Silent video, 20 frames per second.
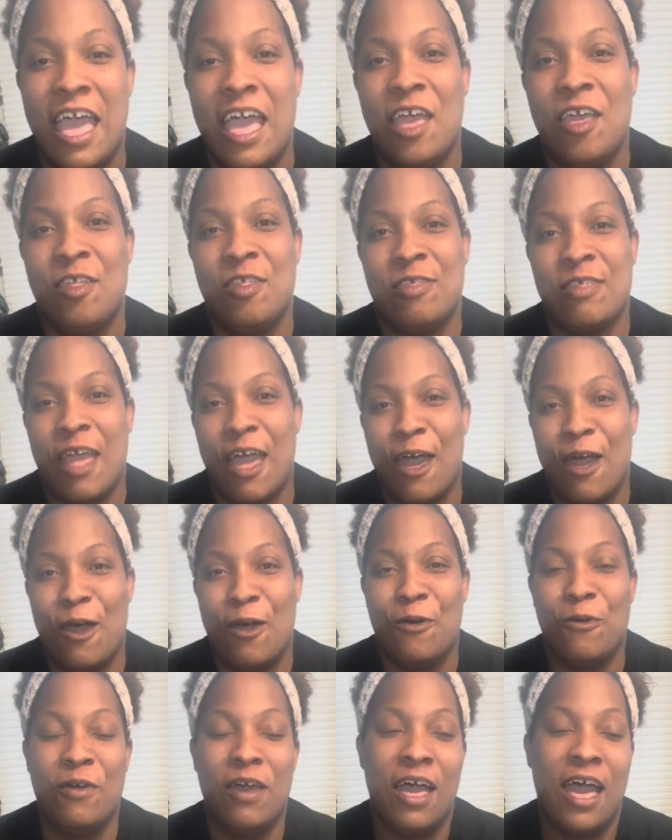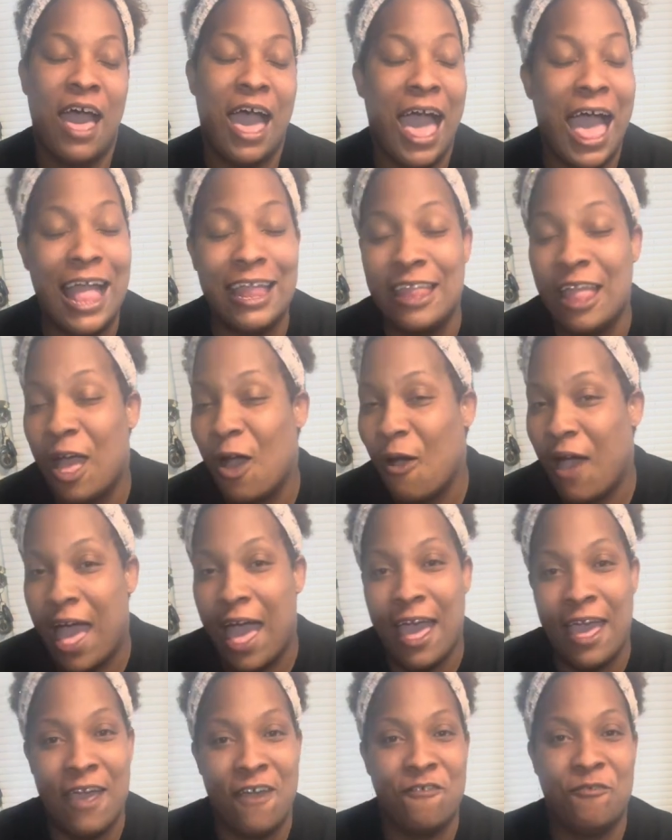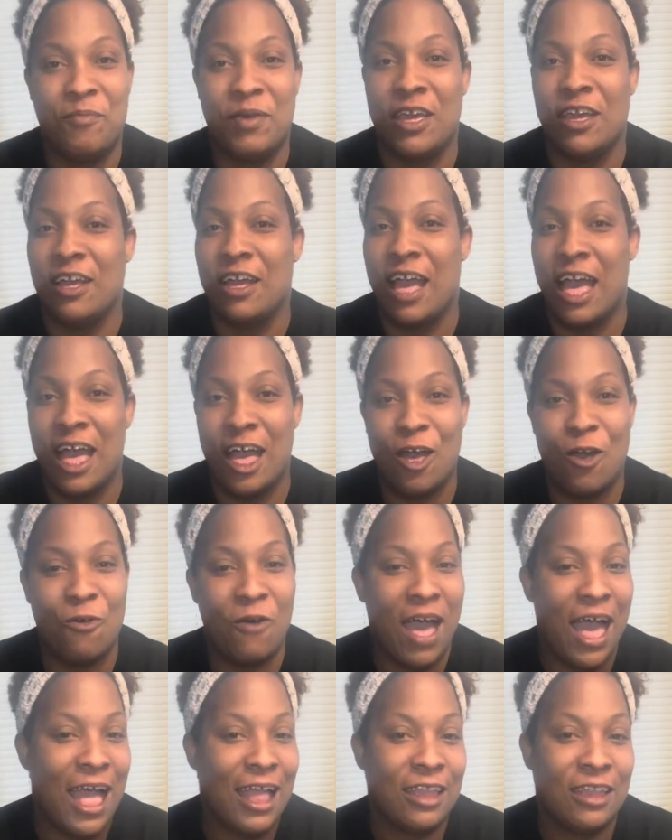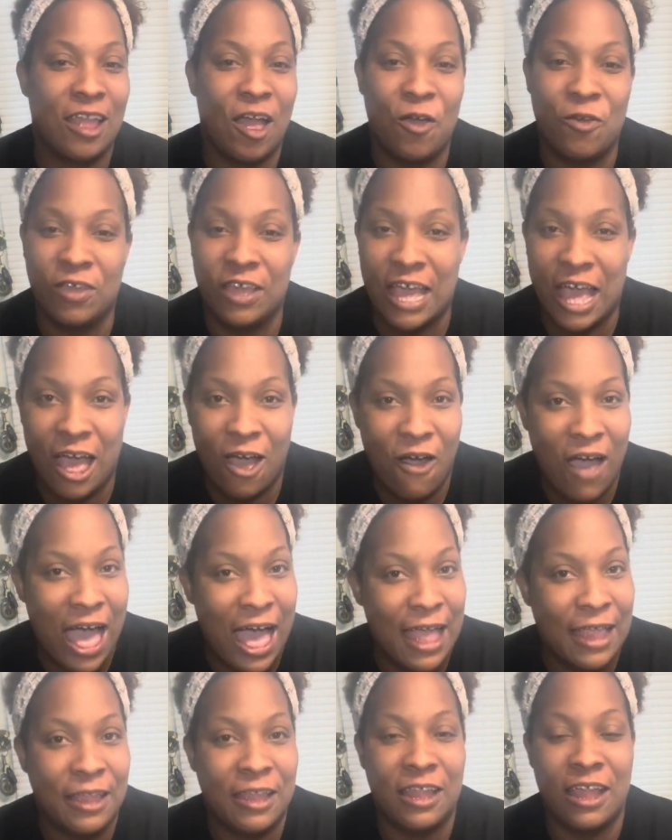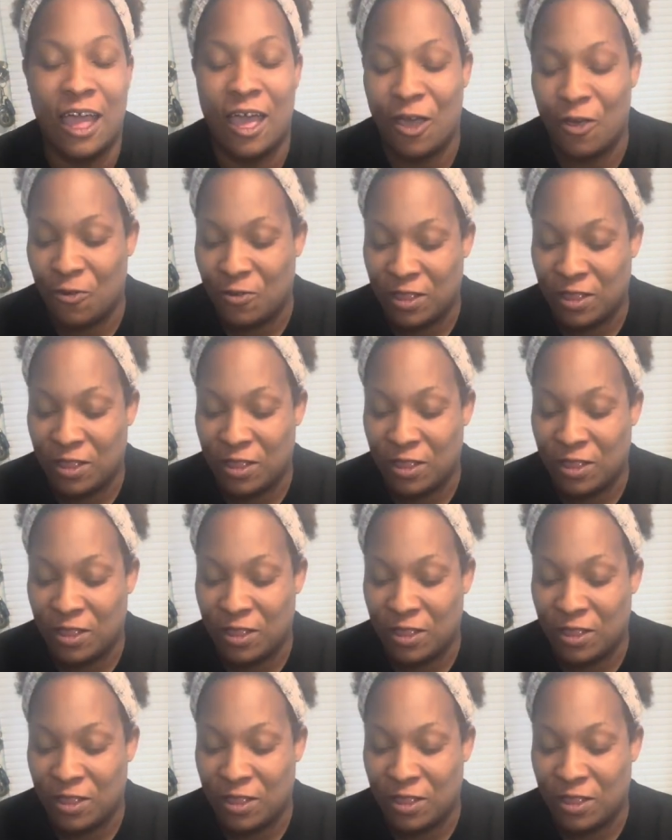So, I know I have been gone. I know, y'all. I know.